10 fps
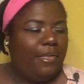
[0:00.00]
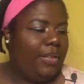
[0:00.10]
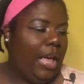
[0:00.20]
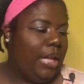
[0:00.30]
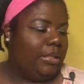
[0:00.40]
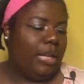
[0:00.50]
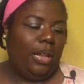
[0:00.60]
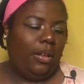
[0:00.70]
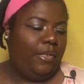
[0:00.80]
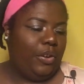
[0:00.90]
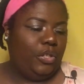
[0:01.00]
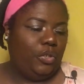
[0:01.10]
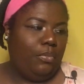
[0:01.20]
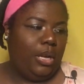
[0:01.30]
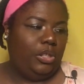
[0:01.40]
Yes, I love her so
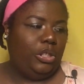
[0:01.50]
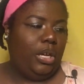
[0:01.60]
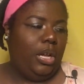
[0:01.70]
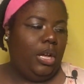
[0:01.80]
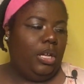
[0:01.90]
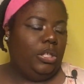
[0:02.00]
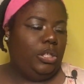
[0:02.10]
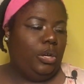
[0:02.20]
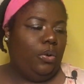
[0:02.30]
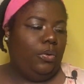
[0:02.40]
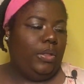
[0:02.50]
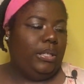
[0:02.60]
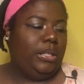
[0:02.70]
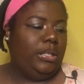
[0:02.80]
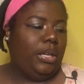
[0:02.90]
much. So
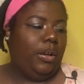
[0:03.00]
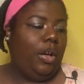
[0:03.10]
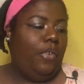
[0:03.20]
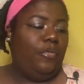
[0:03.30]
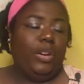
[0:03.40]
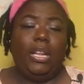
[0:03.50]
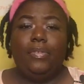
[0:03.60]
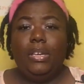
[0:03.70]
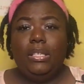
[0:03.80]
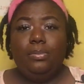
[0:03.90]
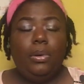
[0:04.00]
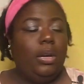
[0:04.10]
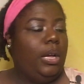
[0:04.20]
this is a forgiveness book.